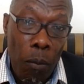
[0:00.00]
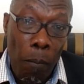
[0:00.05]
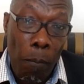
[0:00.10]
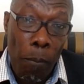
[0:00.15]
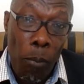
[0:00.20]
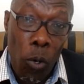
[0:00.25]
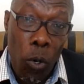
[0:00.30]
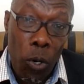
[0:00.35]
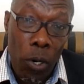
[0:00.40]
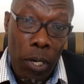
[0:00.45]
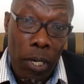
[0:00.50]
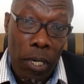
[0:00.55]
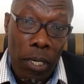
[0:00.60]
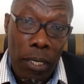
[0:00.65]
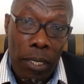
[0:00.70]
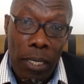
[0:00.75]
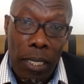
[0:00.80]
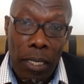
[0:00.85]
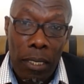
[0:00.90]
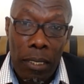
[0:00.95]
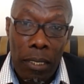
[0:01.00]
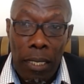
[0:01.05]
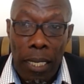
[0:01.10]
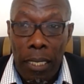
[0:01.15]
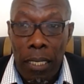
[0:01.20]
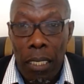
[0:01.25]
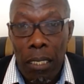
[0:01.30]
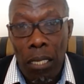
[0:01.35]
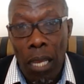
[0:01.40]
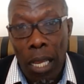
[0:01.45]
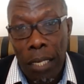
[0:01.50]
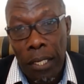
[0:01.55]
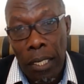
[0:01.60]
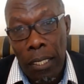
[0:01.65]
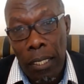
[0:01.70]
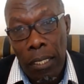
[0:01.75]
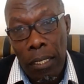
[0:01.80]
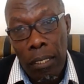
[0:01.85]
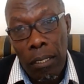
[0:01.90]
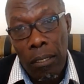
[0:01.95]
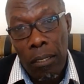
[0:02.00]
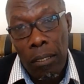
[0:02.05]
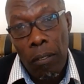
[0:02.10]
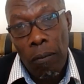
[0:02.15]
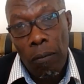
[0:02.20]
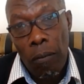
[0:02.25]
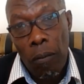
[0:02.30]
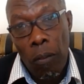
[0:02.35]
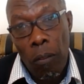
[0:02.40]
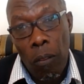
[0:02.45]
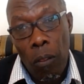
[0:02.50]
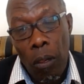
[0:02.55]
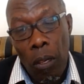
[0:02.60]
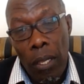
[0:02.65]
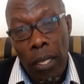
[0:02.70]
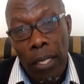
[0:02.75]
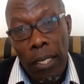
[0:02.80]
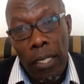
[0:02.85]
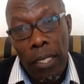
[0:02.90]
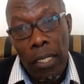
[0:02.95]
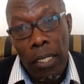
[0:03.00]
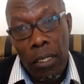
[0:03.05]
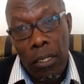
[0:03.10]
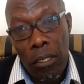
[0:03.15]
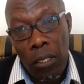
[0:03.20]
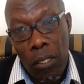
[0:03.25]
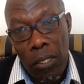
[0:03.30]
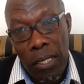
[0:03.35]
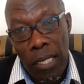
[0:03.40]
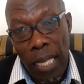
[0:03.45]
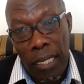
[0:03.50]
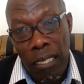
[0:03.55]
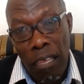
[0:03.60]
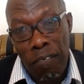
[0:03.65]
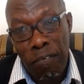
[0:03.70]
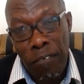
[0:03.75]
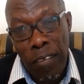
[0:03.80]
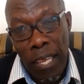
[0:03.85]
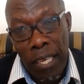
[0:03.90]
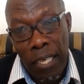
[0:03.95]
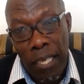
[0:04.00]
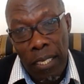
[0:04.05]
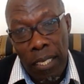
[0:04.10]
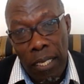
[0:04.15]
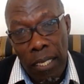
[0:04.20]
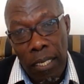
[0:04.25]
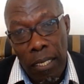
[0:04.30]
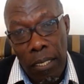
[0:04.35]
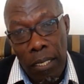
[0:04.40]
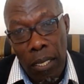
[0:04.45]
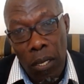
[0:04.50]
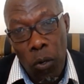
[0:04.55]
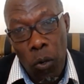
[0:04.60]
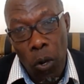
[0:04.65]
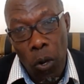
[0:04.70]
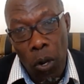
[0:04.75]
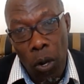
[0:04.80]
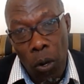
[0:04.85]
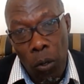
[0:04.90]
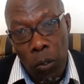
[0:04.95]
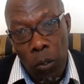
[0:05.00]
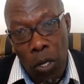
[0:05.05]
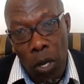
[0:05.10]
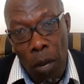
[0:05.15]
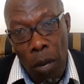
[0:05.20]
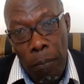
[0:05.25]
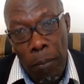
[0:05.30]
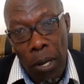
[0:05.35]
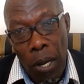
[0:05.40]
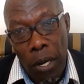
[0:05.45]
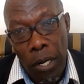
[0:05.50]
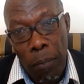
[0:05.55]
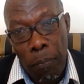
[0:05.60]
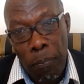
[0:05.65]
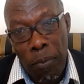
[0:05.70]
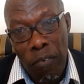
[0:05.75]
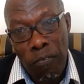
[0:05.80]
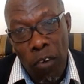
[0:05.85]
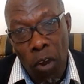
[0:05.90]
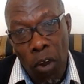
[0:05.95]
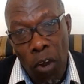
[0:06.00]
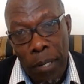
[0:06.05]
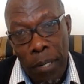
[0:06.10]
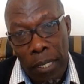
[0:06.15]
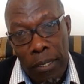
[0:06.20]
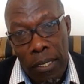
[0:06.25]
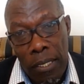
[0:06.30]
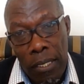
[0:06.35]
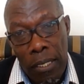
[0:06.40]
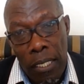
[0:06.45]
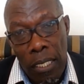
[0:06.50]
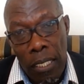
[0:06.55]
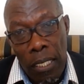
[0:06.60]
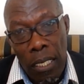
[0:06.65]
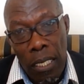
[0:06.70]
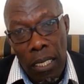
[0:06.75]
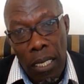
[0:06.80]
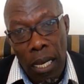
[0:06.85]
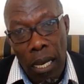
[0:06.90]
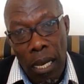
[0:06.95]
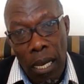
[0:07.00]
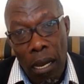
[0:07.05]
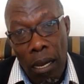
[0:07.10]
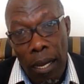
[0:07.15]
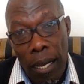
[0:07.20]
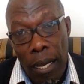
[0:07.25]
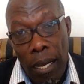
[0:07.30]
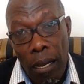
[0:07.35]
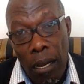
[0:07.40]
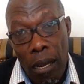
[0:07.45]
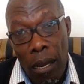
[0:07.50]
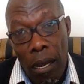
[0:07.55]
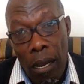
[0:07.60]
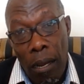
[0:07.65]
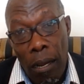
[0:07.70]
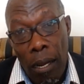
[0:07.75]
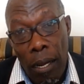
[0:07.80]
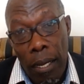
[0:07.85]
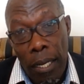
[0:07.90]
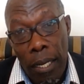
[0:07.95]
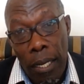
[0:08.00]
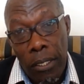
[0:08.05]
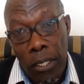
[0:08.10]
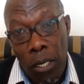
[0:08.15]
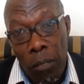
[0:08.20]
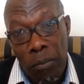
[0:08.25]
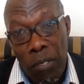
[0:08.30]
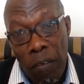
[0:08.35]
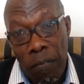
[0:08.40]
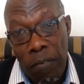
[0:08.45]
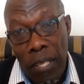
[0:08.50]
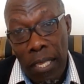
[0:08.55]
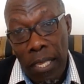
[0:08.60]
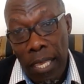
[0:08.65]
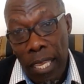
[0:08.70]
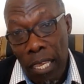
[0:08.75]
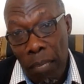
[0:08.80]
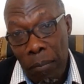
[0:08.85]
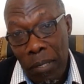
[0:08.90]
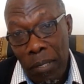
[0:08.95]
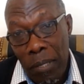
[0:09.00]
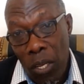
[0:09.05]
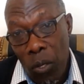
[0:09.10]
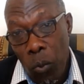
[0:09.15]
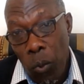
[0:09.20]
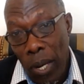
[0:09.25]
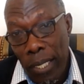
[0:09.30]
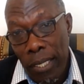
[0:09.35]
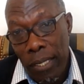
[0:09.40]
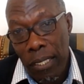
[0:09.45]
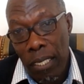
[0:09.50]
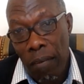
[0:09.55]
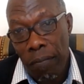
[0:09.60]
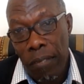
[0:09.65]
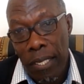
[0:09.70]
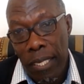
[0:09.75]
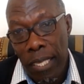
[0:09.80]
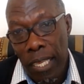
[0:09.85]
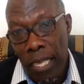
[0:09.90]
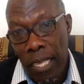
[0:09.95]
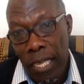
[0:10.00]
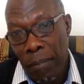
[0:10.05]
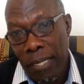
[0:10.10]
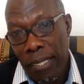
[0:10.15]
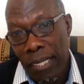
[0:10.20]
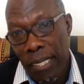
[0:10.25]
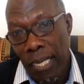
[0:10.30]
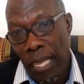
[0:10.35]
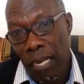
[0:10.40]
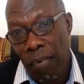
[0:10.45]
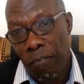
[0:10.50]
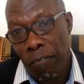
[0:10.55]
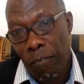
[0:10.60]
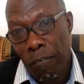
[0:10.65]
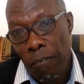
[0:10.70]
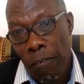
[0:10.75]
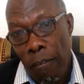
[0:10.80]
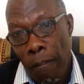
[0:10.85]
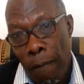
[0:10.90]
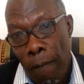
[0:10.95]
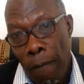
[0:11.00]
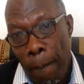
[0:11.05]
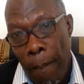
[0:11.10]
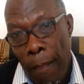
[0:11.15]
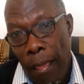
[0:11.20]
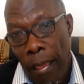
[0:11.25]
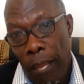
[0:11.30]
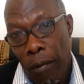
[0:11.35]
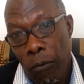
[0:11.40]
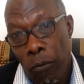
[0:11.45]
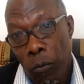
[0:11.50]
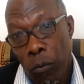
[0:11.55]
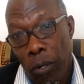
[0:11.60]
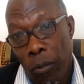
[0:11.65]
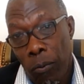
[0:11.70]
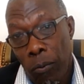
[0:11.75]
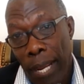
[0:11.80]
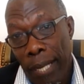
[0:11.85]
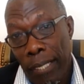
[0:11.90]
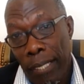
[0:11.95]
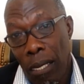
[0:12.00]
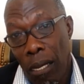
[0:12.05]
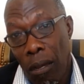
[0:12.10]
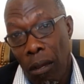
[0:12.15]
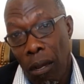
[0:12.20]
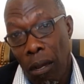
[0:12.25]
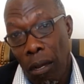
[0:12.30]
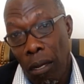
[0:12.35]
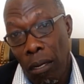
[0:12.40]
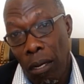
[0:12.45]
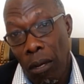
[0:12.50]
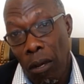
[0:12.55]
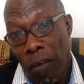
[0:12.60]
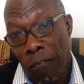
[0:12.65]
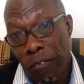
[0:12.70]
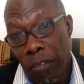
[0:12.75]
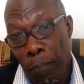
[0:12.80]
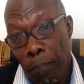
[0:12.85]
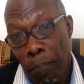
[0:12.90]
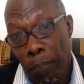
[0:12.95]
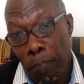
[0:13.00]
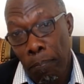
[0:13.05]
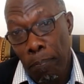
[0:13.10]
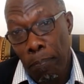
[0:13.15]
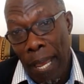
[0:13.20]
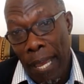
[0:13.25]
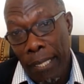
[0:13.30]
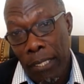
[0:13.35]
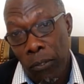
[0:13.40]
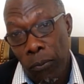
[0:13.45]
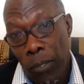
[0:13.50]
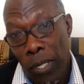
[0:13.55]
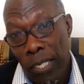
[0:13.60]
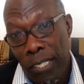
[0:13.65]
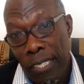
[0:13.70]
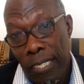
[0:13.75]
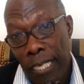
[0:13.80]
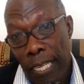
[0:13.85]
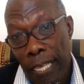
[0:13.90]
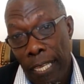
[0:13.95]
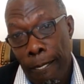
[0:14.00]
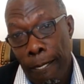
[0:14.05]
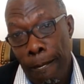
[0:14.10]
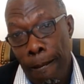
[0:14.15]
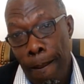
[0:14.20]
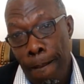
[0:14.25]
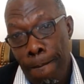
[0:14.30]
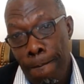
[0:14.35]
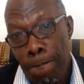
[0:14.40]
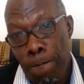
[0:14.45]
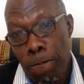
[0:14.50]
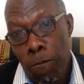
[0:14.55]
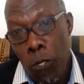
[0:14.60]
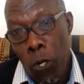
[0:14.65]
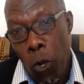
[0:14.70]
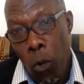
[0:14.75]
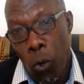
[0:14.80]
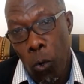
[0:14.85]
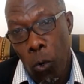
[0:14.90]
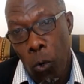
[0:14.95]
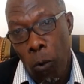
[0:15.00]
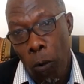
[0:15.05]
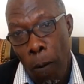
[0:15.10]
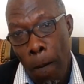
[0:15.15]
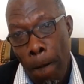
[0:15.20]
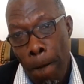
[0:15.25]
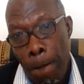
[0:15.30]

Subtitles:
more than another, does that affect the outcome or the performance in terms of the game, the quality of the game itself. And right off the bat we are saying no.